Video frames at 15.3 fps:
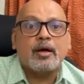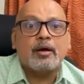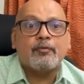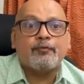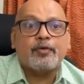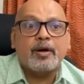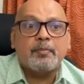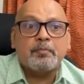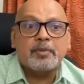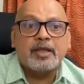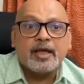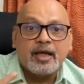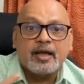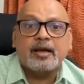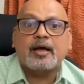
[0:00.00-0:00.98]
from
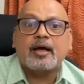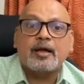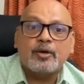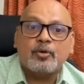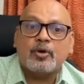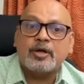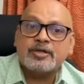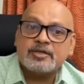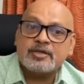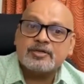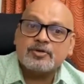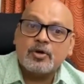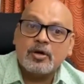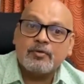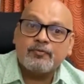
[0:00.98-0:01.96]
their unconscious
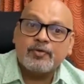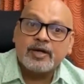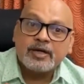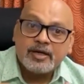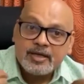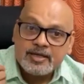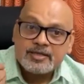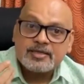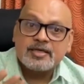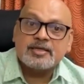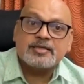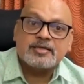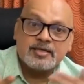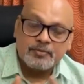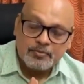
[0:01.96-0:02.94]
conflict is
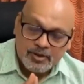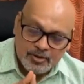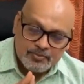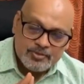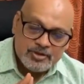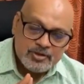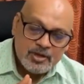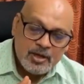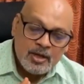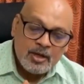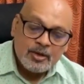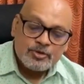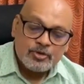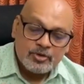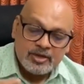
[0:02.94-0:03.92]
these symptoms.
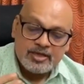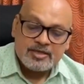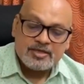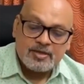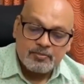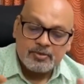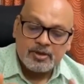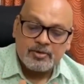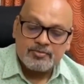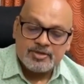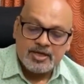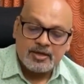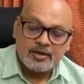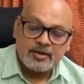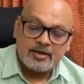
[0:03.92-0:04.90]
So these symptoms
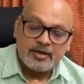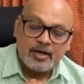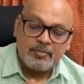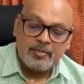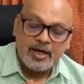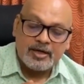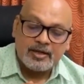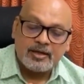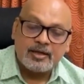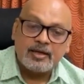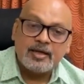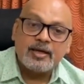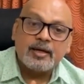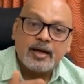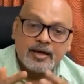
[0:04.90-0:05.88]
occur
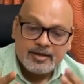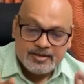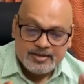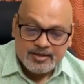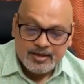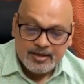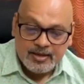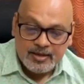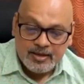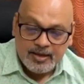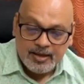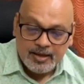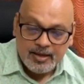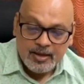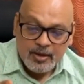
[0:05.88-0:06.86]
dramatically and
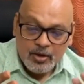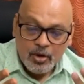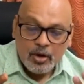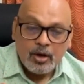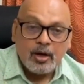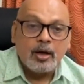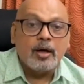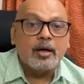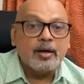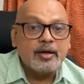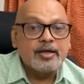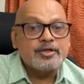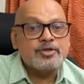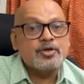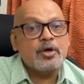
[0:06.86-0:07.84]
suddenly
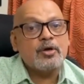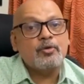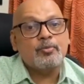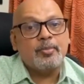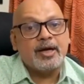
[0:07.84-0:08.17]
resolve by